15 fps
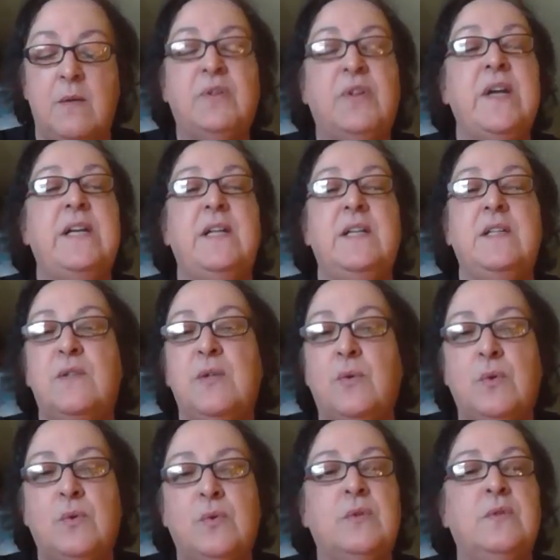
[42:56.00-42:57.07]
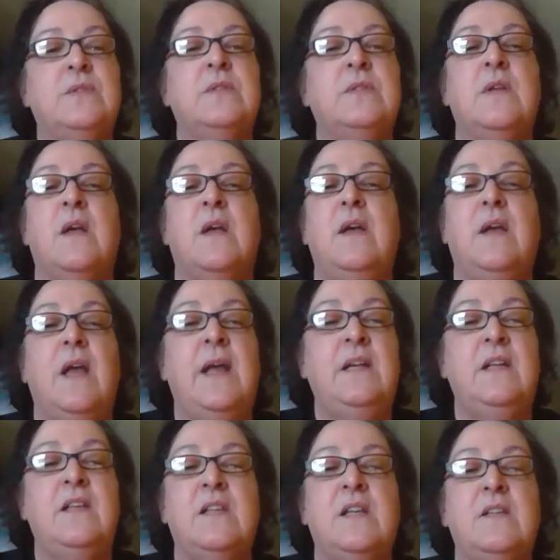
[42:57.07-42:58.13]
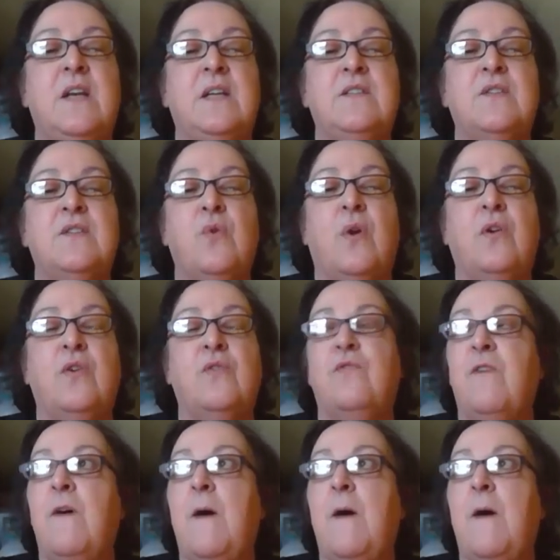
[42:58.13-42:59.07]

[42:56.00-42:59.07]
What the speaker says: planning tools, anything that's sort of